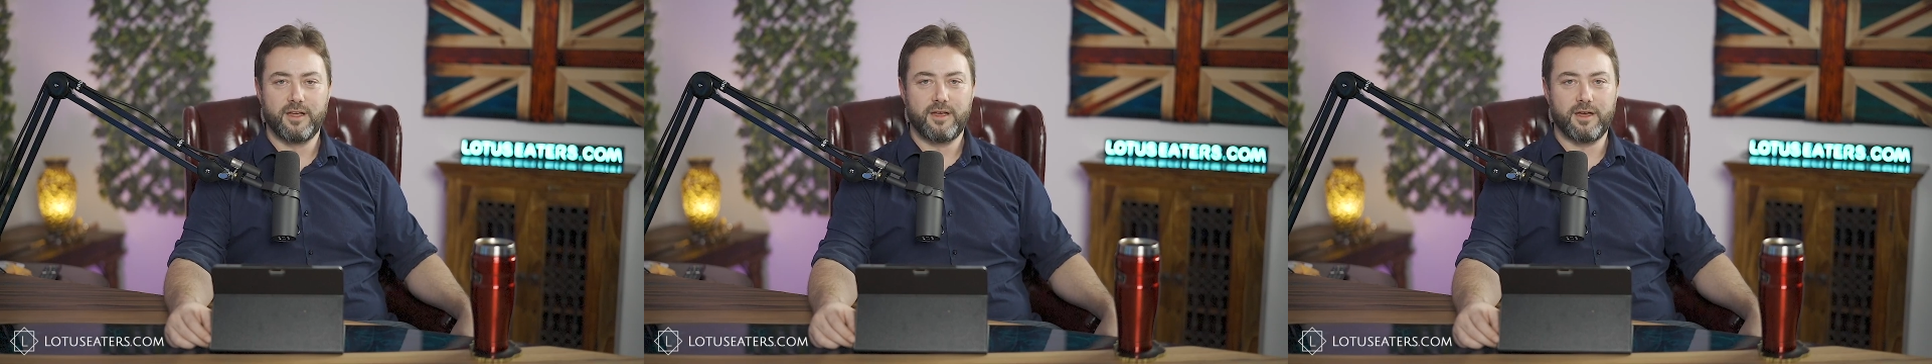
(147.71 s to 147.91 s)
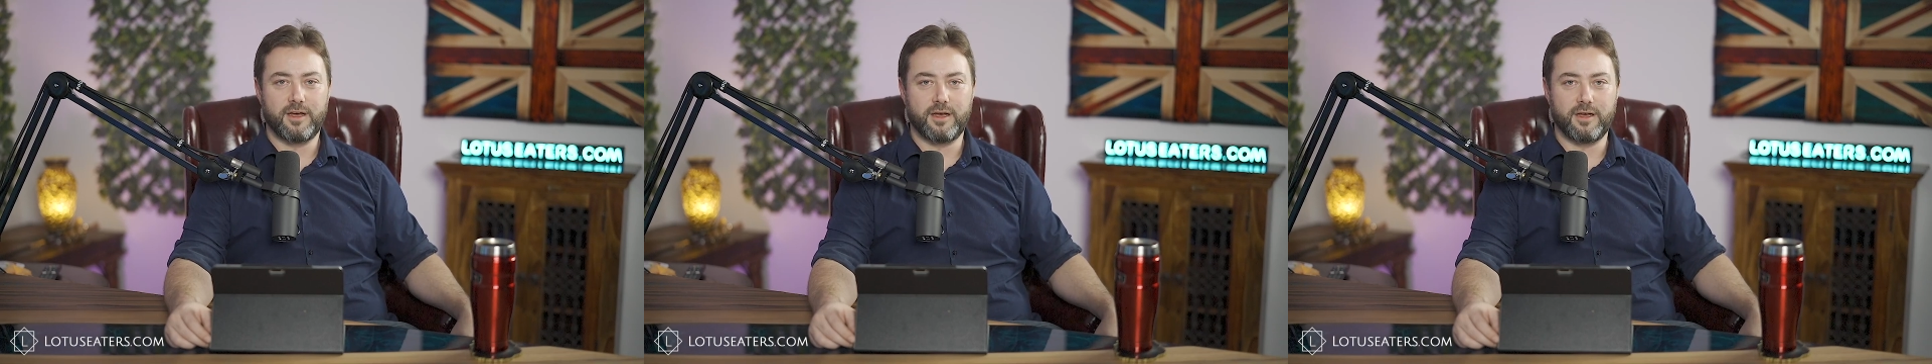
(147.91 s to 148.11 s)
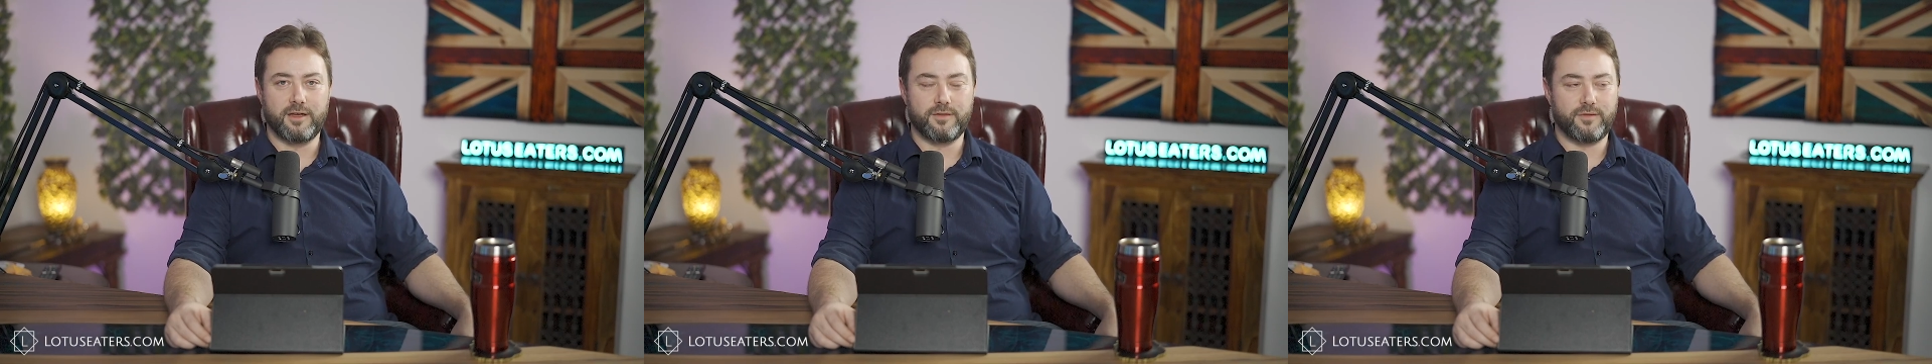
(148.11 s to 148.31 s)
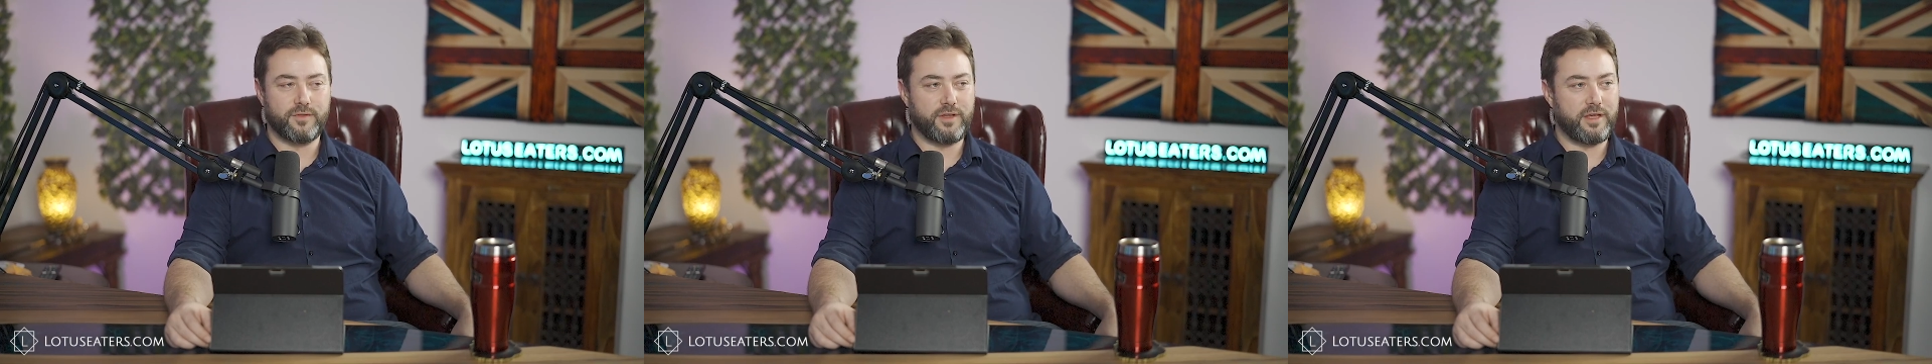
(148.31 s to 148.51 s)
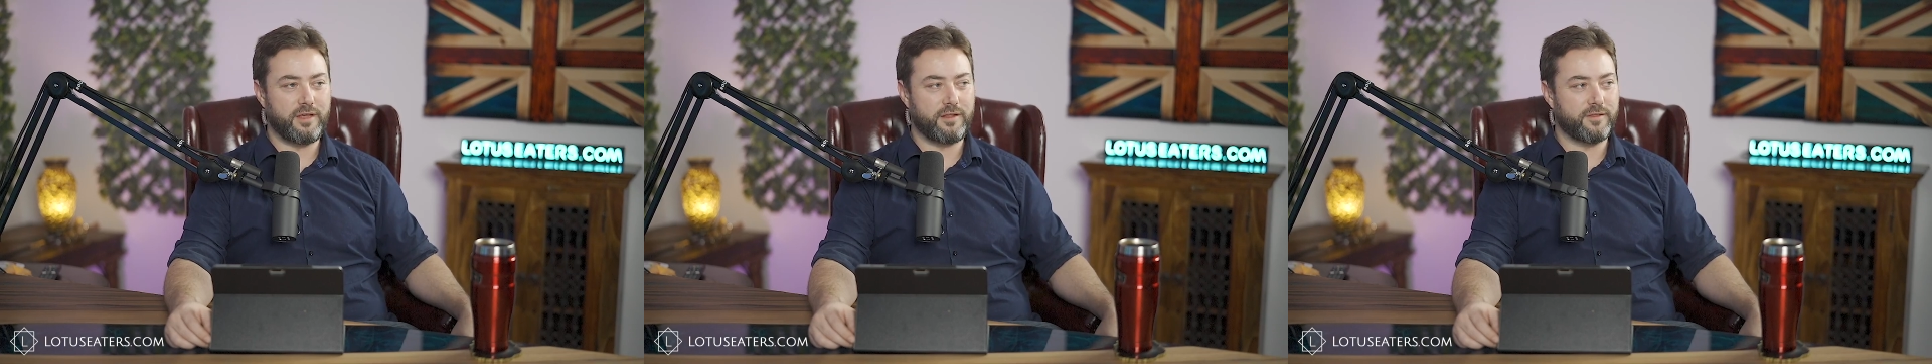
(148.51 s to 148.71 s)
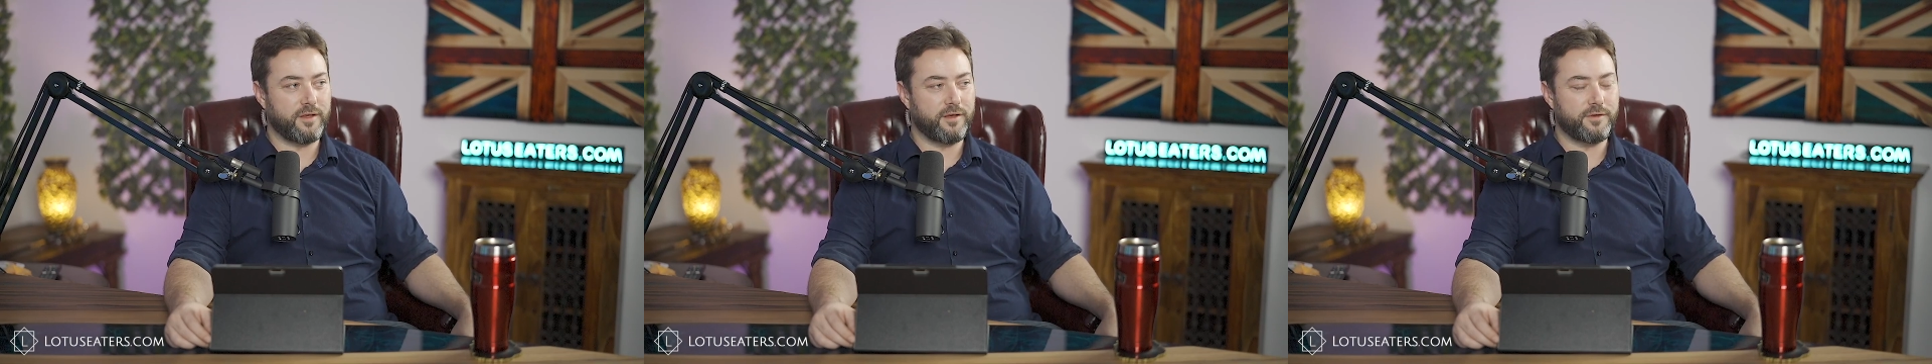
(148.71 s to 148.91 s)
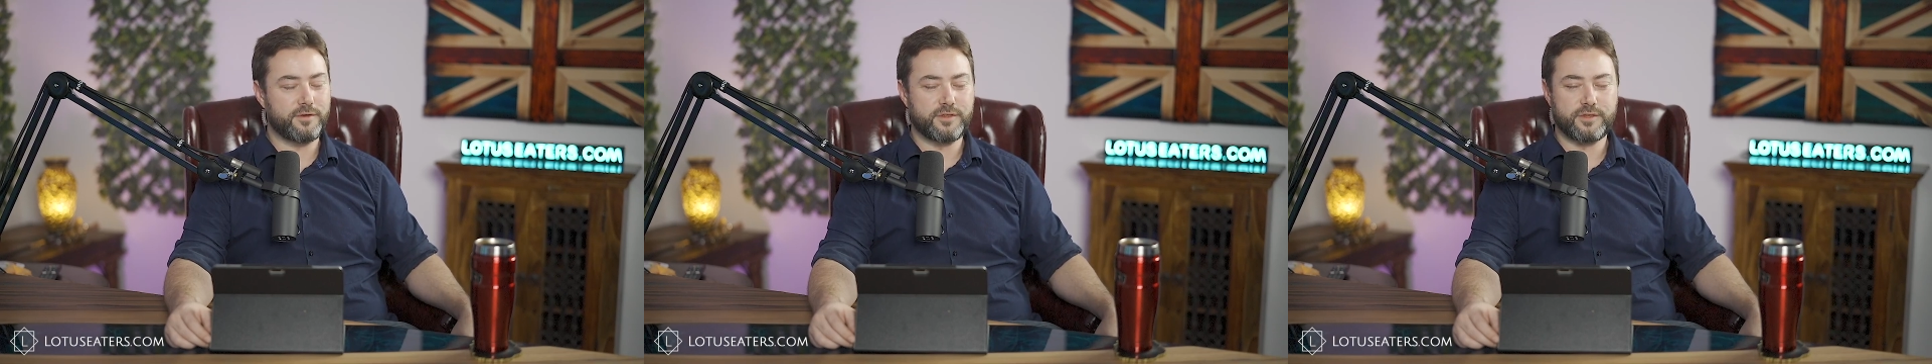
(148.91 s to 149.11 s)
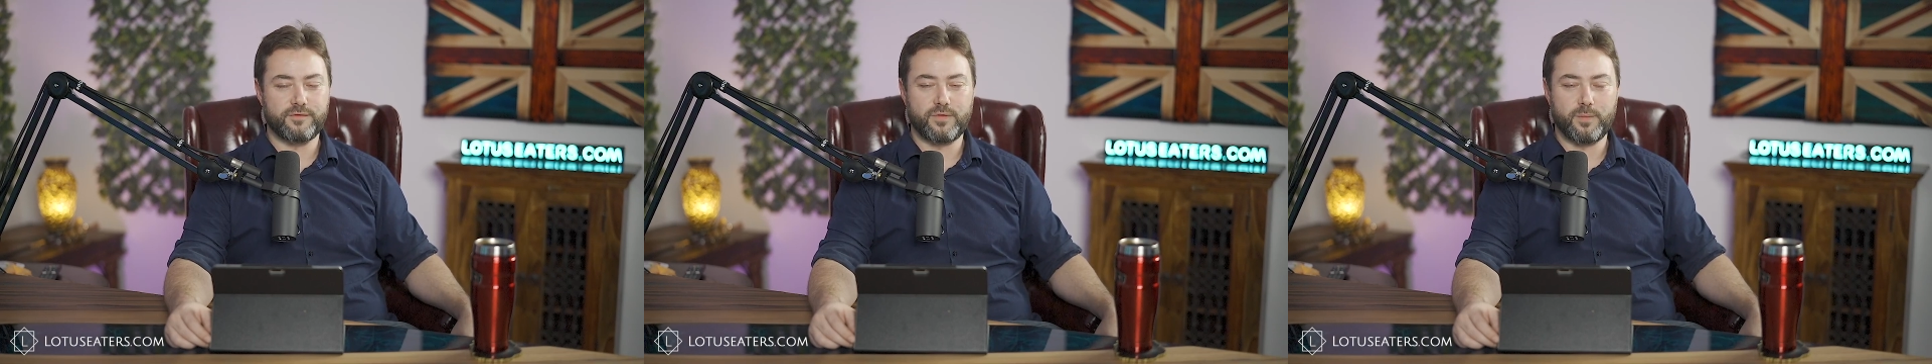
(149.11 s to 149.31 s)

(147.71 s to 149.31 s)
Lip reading: the hosts of